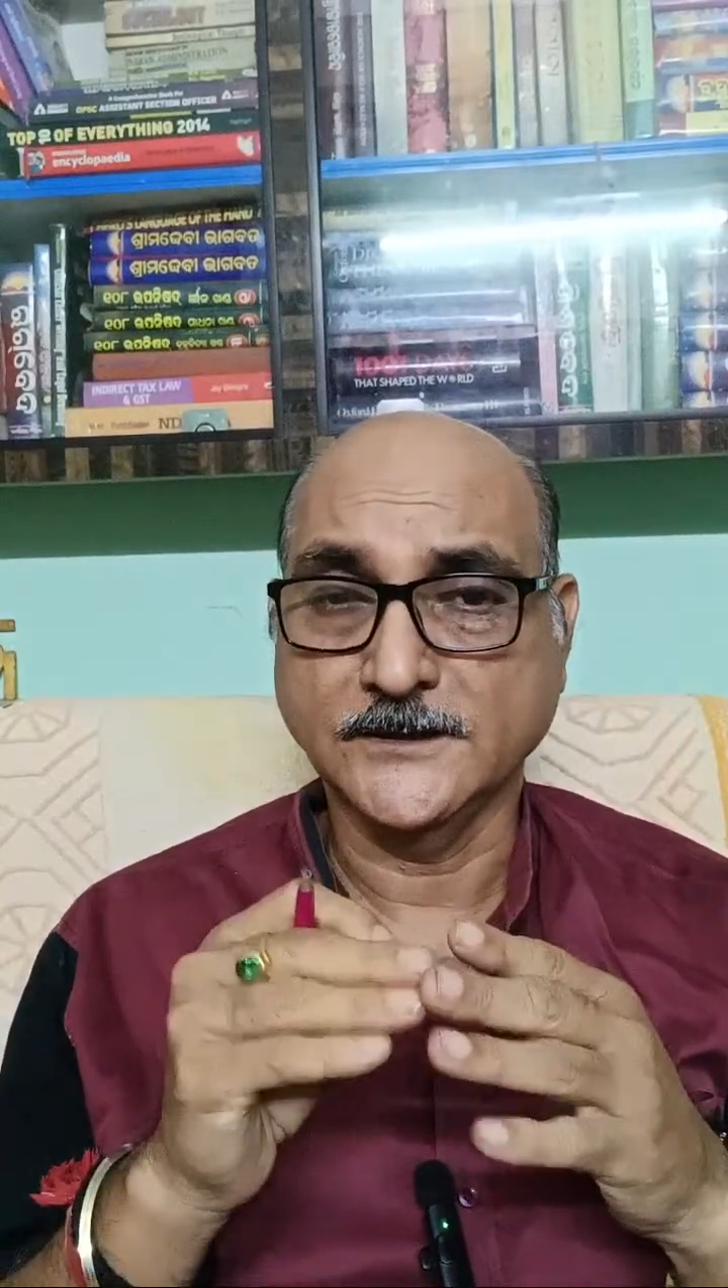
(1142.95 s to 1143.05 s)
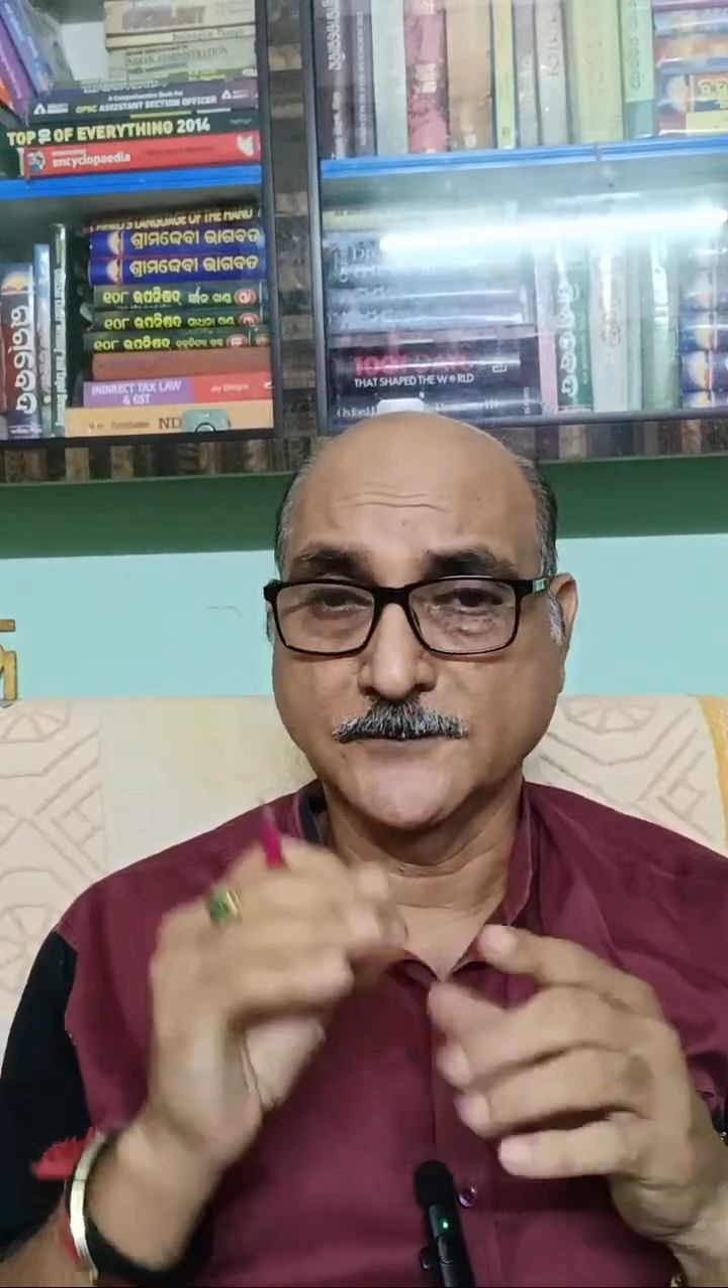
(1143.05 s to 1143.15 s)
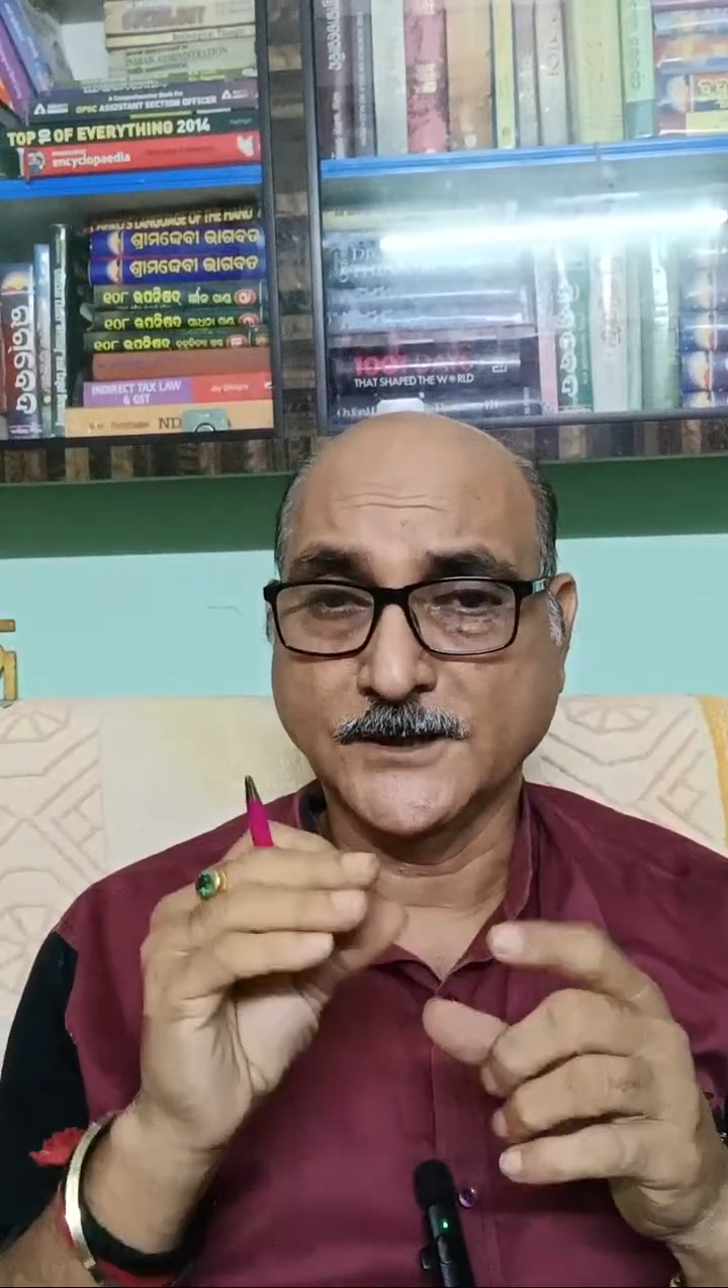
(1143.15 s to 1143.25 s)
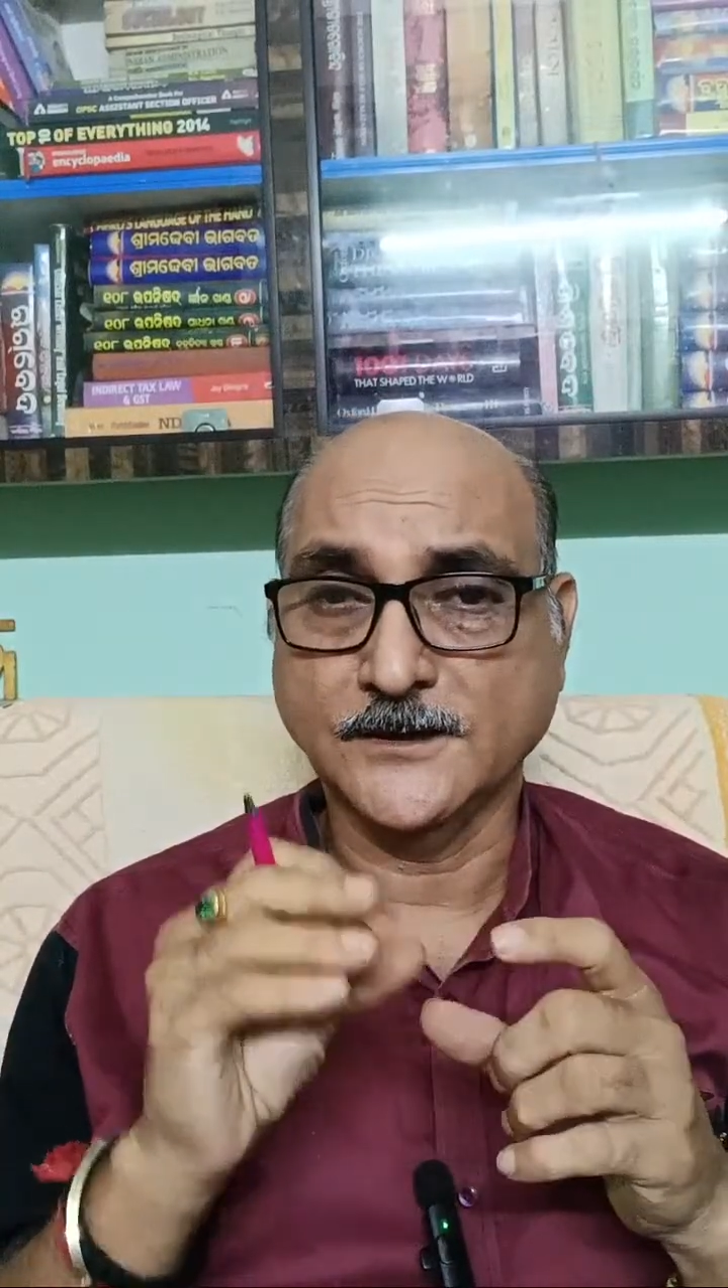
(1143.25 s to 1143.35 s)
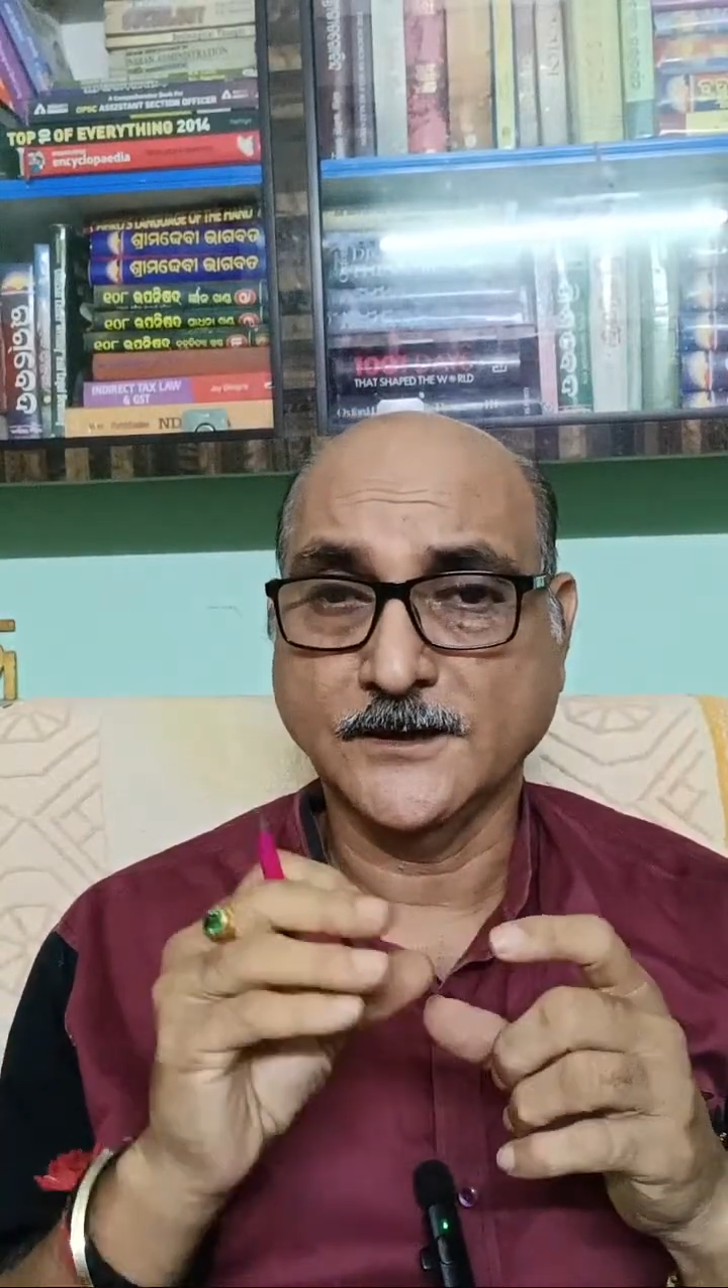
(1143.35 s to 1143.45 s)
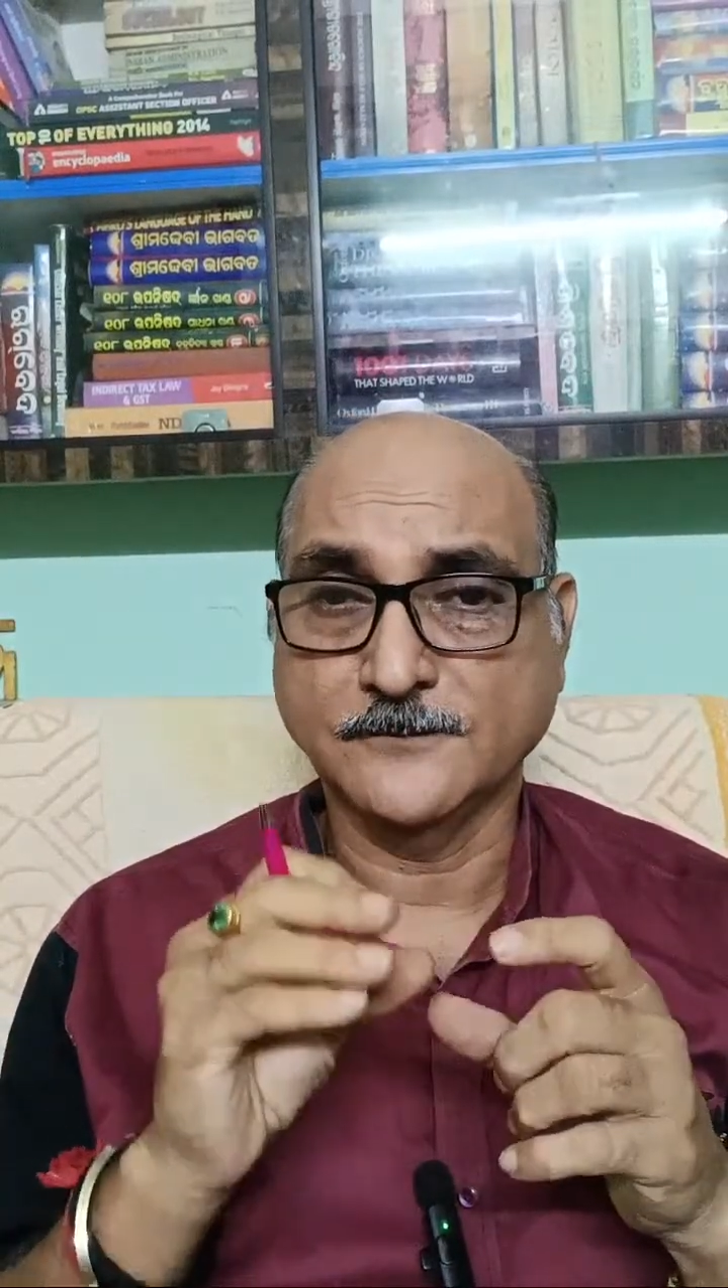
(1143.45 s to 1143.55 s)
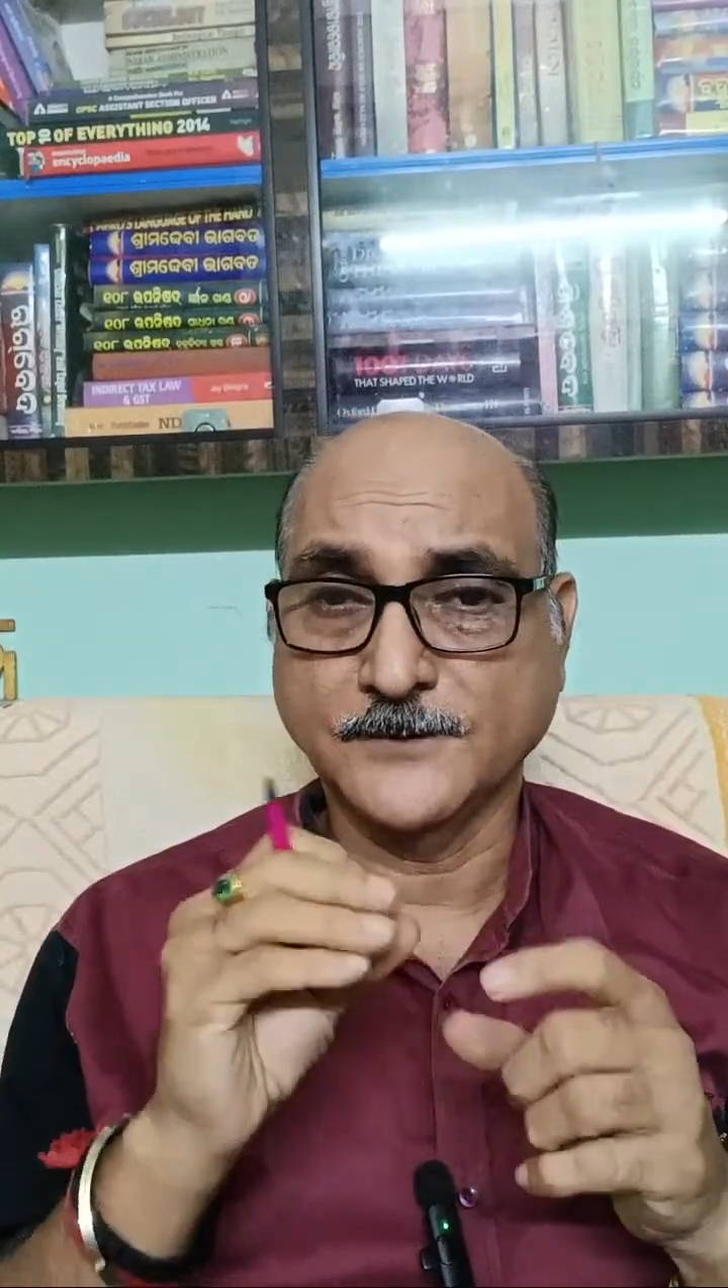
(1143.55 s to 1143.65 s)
a bread of